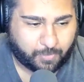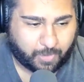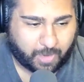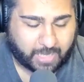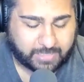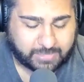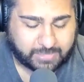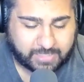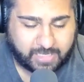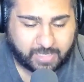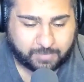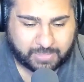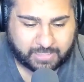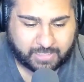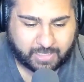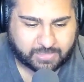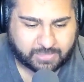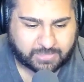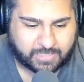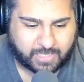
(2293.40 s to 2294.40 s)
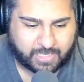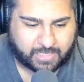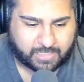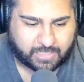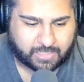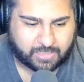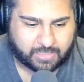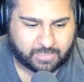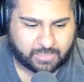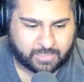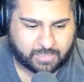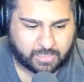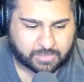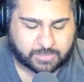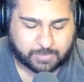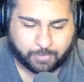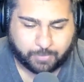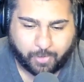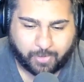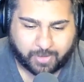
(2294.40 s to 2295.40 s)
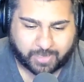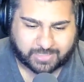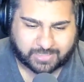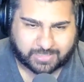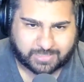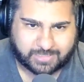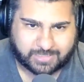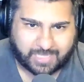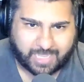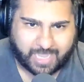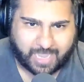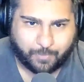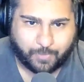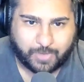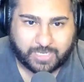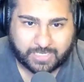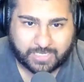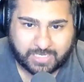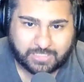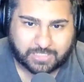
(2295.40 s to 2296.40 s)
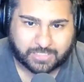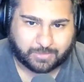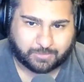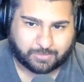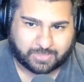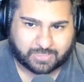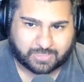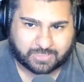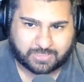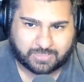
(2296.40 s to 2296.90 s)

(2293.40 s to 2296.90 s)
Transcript: did it because, like, it's important, and we need to do this,